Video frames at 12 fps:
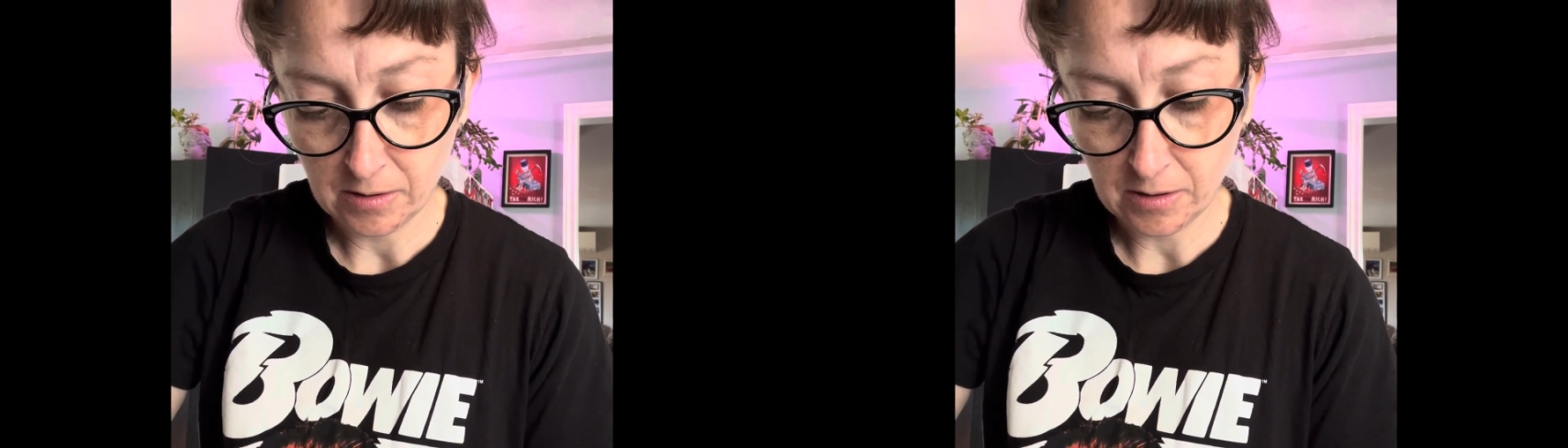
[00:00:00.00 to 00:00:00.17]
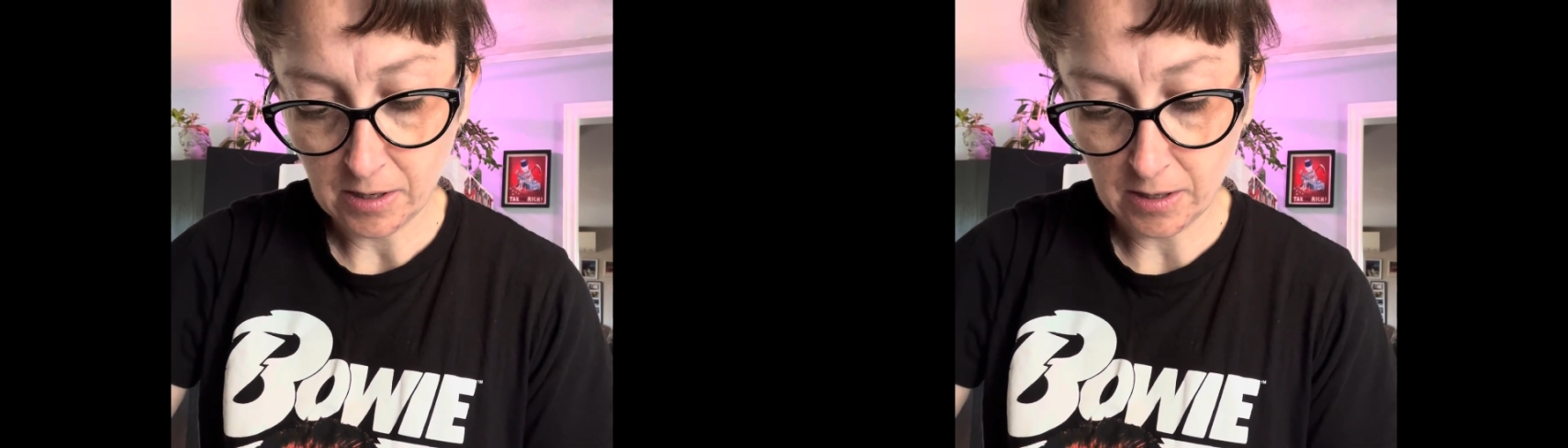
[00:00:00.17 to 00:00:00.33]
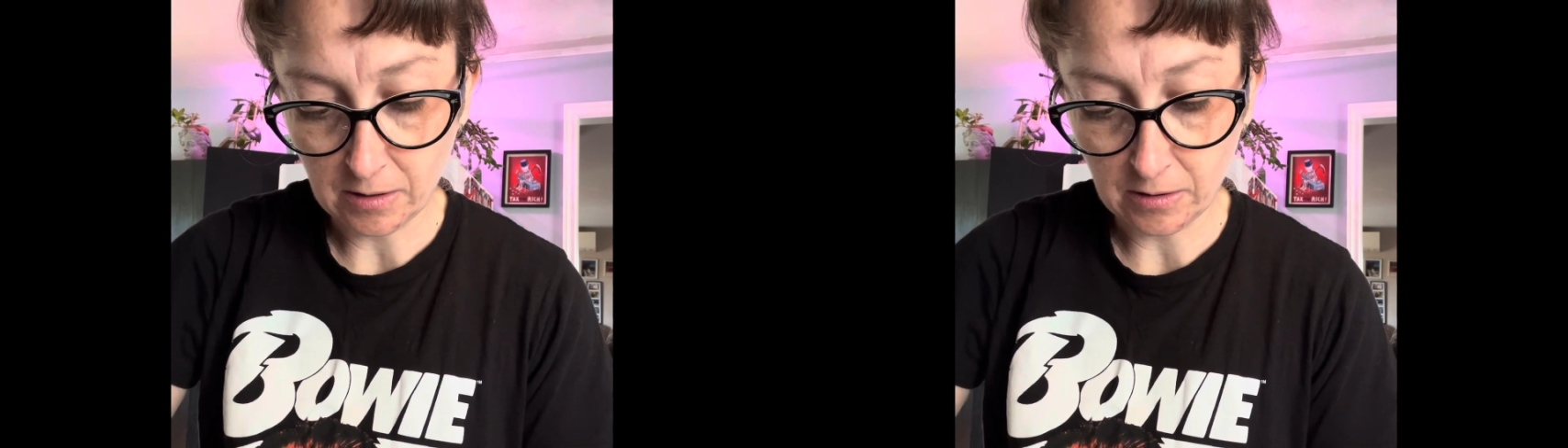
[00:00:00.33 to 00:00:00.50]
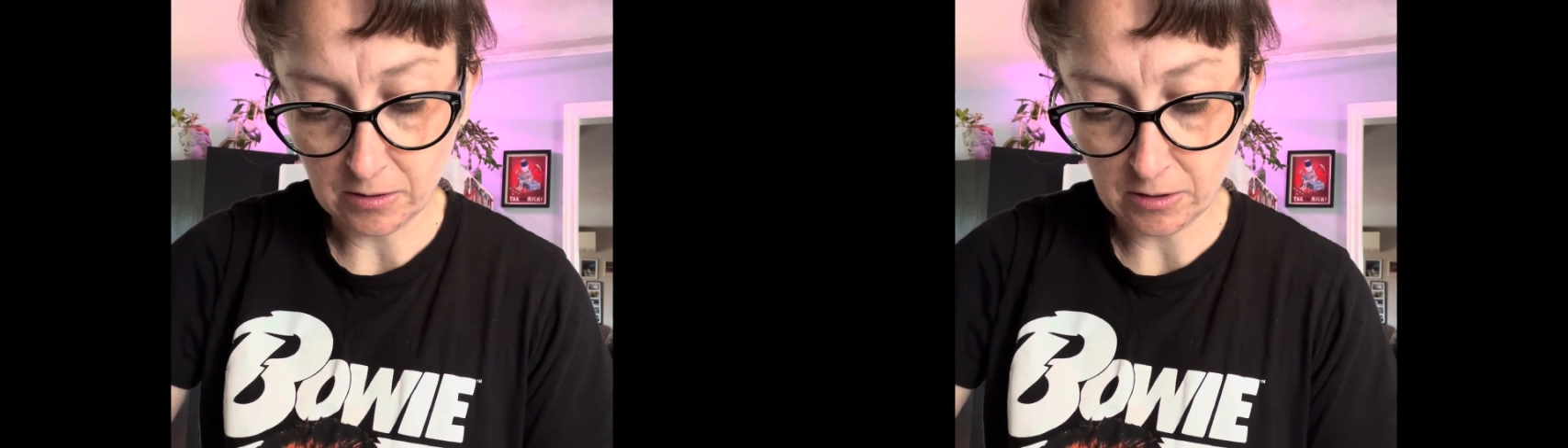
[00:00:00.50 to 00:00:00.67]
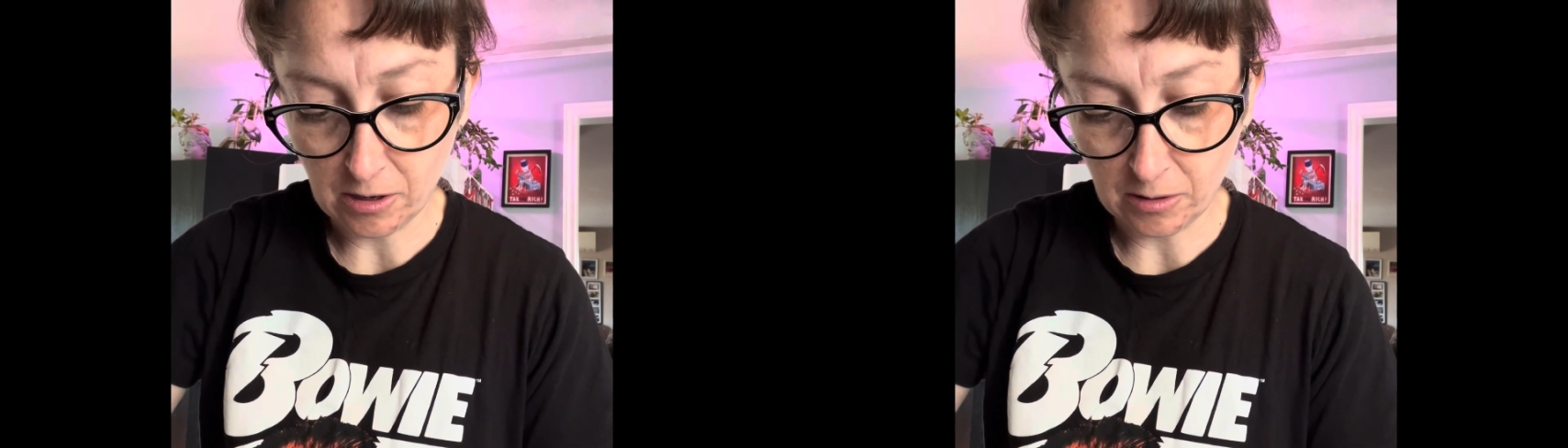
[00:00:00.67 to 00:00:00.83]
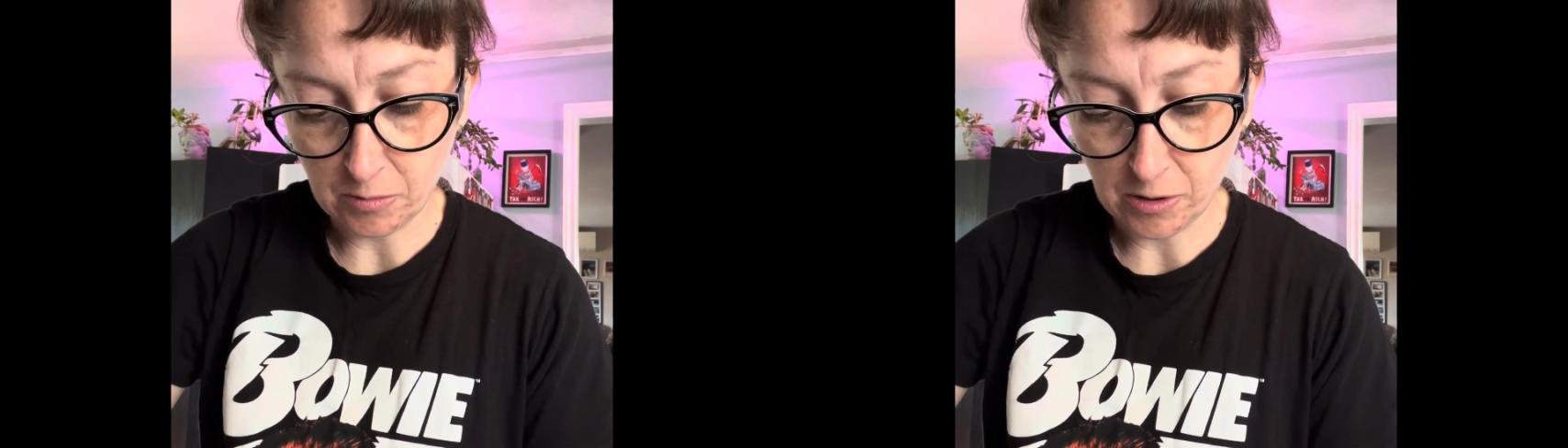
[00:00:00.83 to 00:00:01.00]
in the
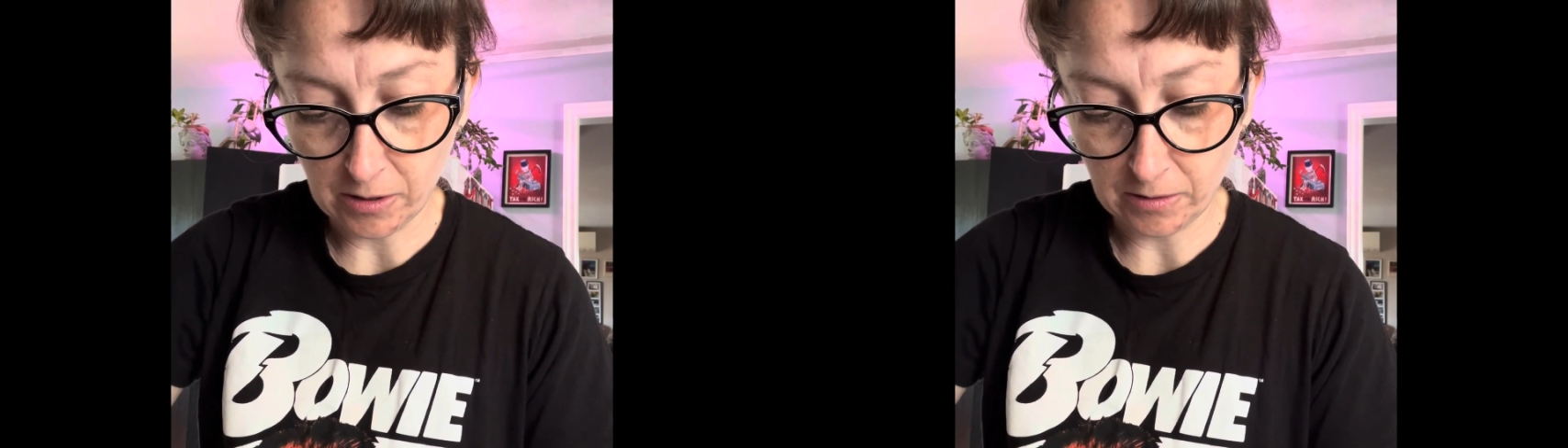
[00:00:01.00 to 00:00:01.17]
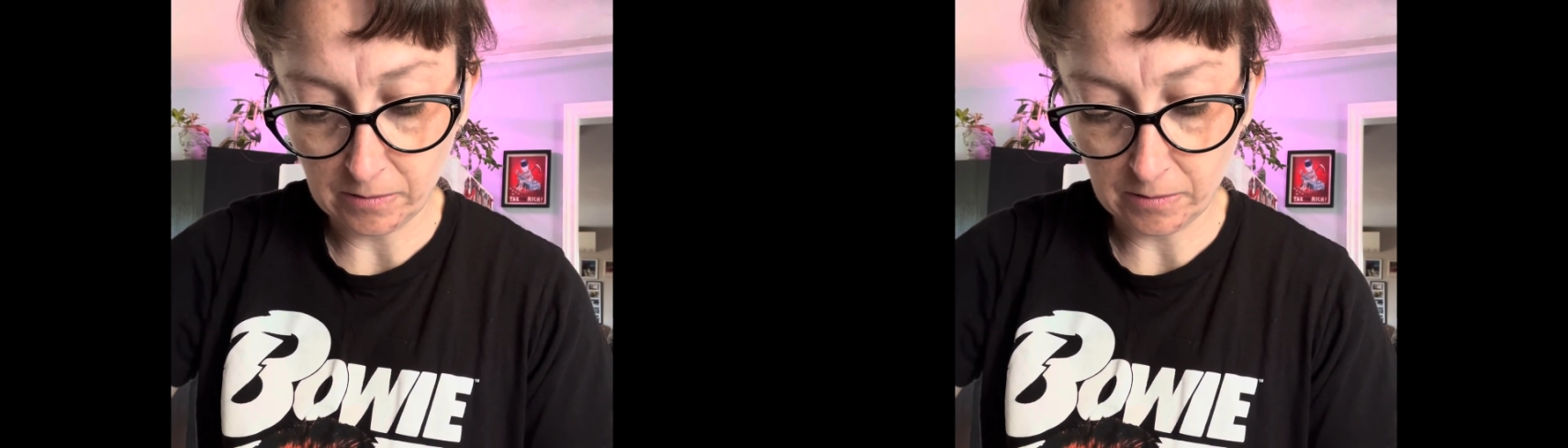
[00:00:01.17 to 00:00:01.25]
stock pot.